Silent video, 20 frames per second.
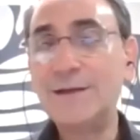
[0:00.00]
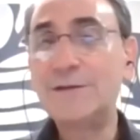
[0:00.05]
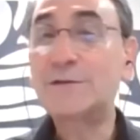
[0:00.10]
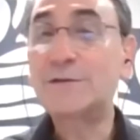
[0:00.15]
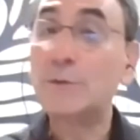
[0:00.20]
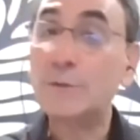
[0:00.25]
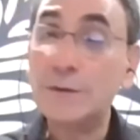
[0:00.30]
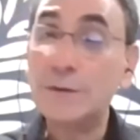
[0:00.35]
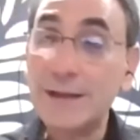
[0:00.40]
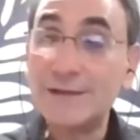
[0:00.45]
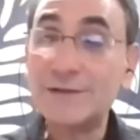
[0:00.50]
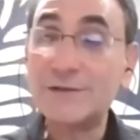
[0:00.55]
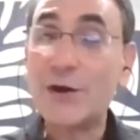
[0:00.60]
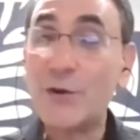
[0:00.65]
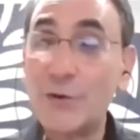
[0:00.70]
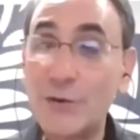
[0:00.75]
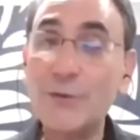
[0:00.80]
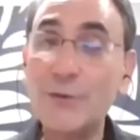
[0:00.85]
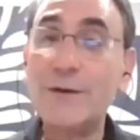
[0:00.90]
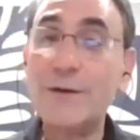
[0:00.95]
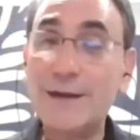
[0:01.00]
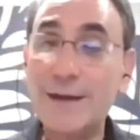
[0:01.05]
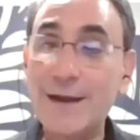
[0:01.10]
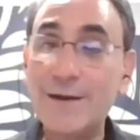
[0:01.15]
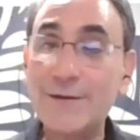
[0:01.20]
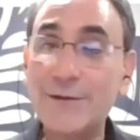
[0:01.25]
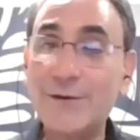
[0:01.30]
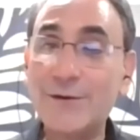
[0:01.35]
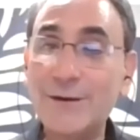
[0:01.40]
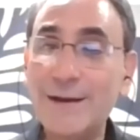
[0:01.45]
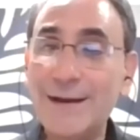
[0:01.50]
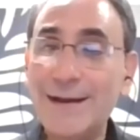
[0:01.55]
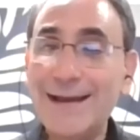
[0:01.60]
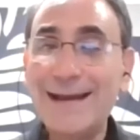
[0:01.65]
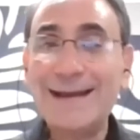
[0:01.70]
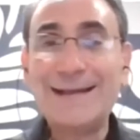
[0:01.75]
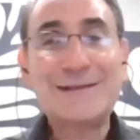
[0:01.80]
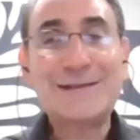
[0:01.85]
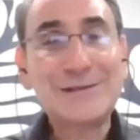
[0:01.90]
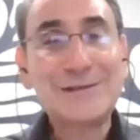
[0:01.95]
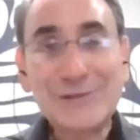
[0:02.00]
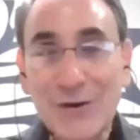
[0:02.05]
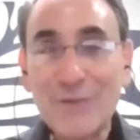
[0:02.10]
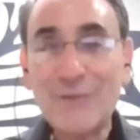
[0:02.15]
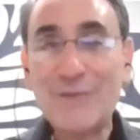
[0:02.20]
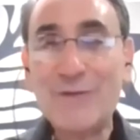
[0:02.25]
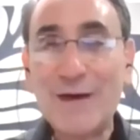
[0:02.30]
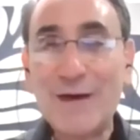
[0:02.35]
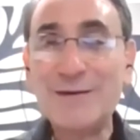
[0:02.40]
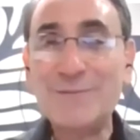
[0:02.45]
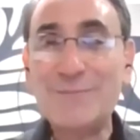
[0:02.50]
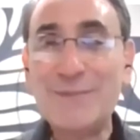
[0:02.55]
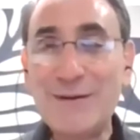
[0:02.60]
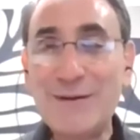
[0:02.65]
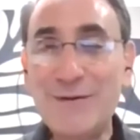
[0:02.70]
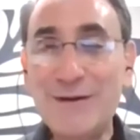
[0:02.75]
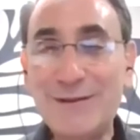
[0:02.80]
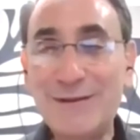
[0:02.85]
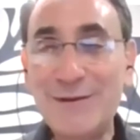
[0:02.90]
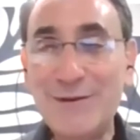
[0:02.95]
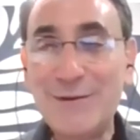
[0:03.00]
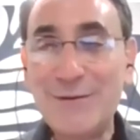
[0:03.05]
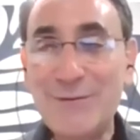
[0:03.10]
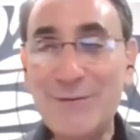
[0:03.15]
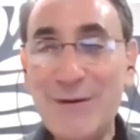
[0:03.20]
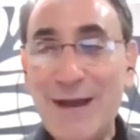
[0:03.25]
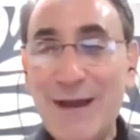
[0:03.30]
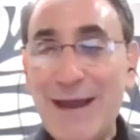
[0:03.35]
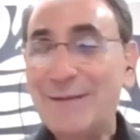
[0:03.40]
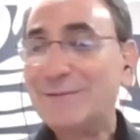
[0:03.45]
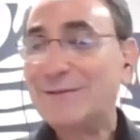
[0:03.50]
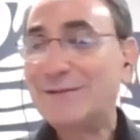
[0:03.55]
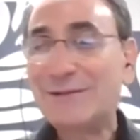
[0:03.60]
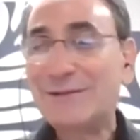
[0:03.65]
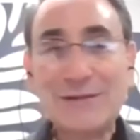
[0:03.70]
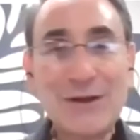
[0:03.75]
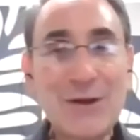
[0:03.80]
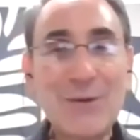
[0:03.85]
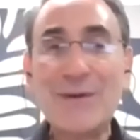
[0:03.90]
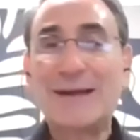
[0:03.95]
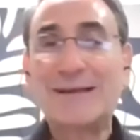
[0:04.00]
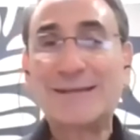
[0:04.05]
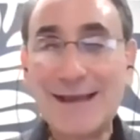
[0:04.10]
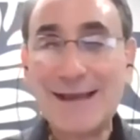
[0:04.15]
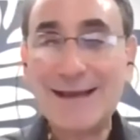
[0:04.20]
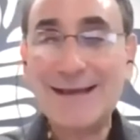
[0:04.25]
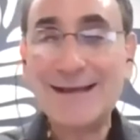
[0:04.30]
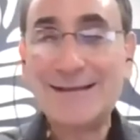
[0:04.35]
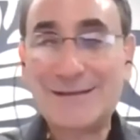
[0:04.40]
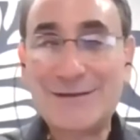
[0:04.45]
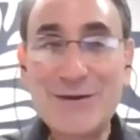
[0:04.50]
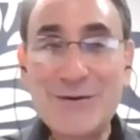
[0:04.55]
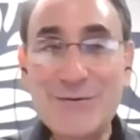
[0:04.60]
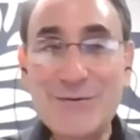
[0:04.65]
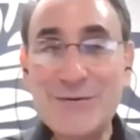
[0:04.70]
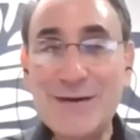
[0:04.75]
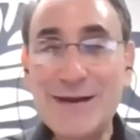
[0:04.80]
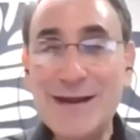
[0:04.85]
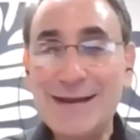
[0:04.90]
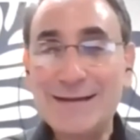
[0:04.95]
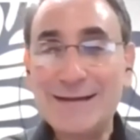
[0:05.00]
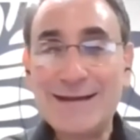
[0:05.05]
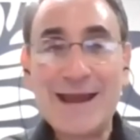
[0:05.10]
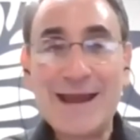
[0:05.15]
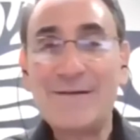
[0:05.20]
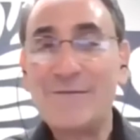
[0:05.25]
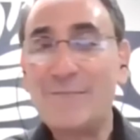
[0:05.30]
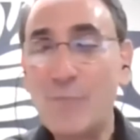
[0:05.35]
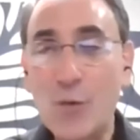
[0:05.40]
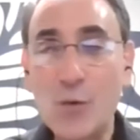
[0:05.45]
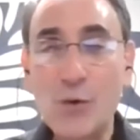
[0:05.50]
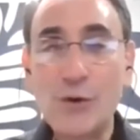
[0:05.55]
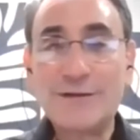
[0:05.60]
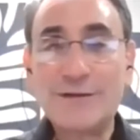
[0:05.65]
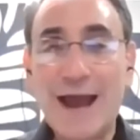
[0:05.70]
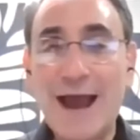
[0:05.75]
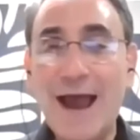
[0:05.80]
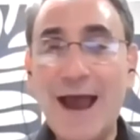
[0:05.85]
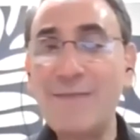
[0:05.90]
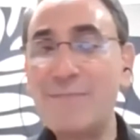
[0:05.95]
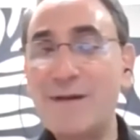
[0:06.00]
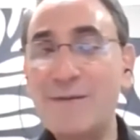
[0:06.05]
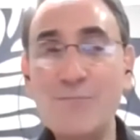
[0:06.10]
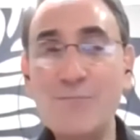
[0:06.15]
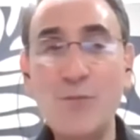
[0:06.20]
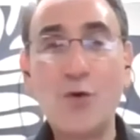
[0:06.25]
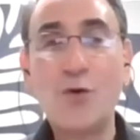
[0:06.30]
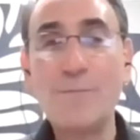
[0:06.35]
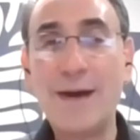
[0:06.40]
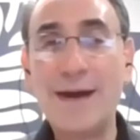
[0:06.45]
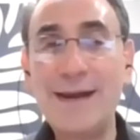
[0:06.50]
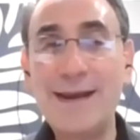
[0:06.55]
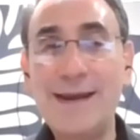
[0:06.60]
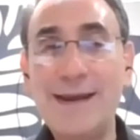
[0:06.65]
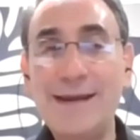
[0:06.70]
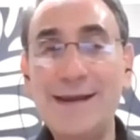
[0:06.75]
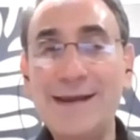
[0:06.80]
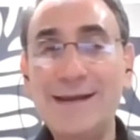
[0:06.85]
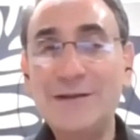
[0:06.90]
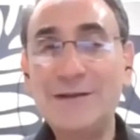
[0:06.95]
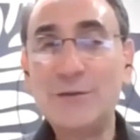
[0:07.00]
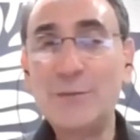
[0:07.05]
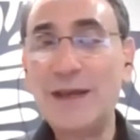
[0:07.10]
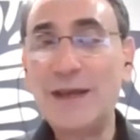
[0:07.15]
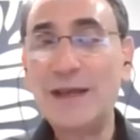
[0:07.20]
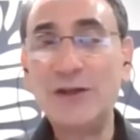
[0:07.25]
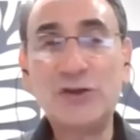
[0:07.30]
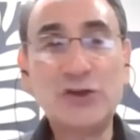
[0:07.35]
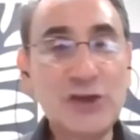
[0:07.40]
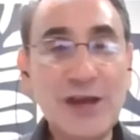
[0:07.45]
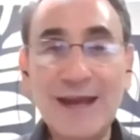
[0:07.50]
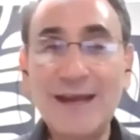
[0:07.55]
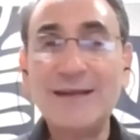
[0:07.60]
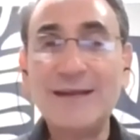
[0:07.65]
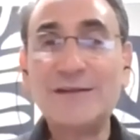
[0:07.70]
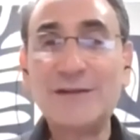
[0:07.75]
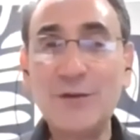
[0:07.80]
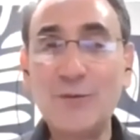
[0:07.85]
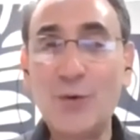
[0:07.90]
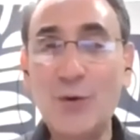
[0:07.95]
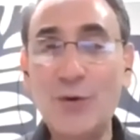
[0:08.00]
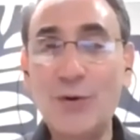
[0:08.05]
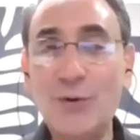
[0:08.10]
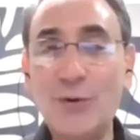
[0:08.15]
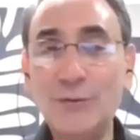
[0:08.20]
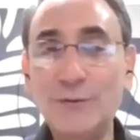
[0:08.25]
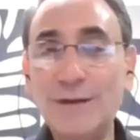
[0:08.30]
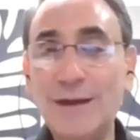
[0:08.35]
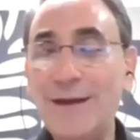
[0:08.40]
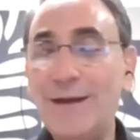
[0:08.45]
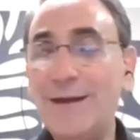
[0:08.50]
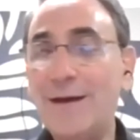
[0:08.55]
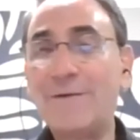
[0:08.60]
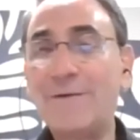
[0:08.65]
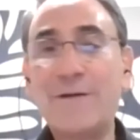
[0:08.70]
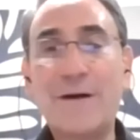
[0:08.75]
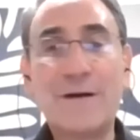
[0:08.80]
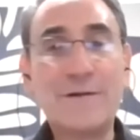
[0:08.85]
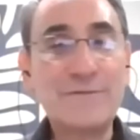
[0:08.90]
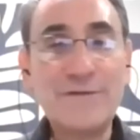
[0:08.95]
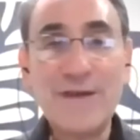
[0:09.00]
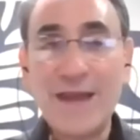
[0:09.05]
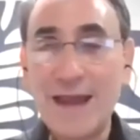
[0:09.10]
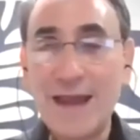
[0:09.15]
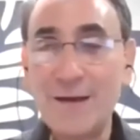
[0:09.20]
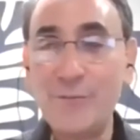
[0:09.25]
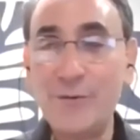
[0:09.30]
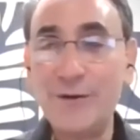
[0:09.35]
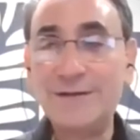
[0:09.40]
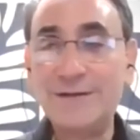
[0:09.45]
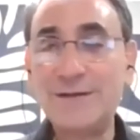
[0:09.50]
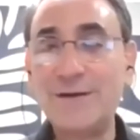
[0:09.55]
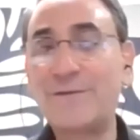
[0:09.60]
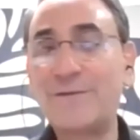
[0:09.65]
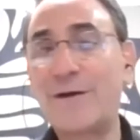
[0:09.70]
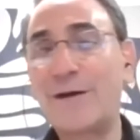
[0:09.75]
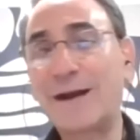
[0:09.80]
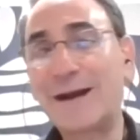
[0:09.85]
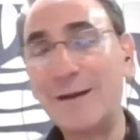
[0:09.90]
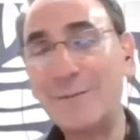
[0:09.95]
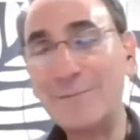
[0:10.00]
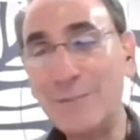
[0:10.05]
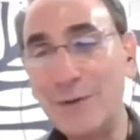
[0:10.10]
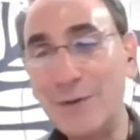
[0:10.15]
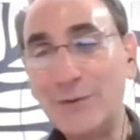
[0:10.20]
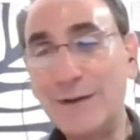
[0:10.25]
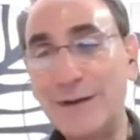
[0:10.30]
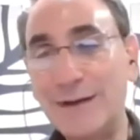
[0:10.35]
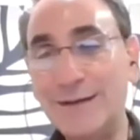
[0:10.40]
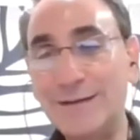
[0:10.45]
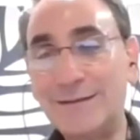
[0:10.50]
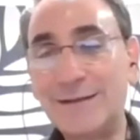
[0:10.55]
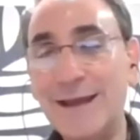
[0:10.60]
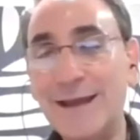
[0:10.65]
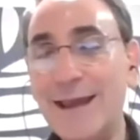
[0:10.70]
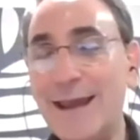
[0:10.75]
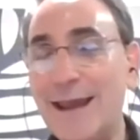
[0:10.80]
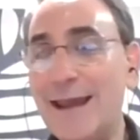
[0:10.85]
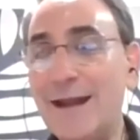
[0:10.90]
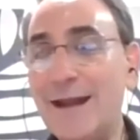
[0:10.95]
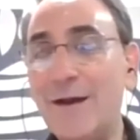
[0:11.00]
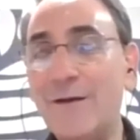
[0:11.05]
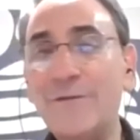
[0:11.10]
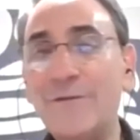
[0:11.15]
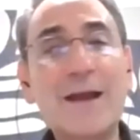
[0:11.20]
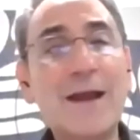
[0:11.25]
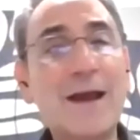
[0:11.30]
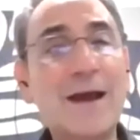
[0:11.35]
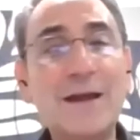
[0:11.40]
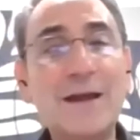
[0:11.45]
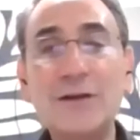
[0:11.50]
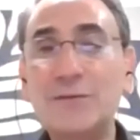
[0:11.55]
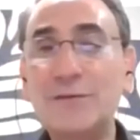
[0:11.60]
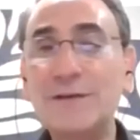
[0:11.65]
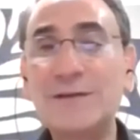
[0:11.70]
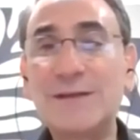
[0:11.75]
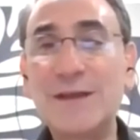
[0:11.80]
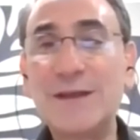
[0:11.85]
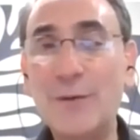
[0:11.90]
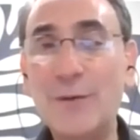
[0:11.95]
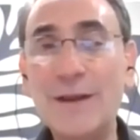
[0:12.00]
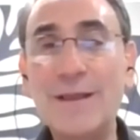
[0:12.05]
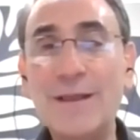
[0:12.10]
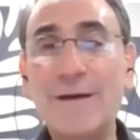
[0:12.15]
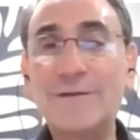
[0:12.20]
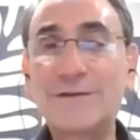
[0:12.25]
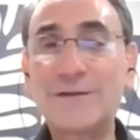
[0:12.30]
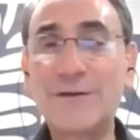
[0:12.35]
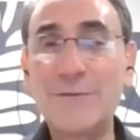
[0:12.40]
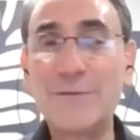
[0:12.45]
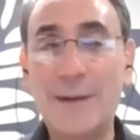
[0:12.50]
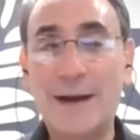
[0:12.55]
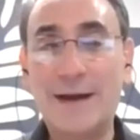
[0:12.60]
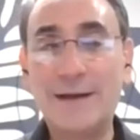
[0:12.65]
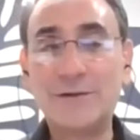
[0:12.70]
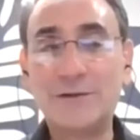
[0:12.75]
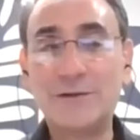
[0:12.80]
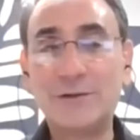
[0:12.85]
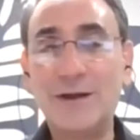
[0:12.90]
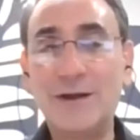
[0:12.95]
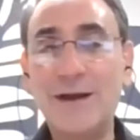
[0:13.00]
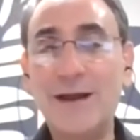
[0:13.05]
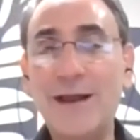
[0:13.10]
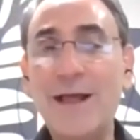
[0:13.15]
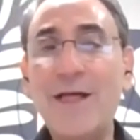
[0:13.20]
So let's all go together. It's so fun to be with you. So excited soon to have more time and more money so we can change the world of our families, of our communities, and of the countries that we love so much.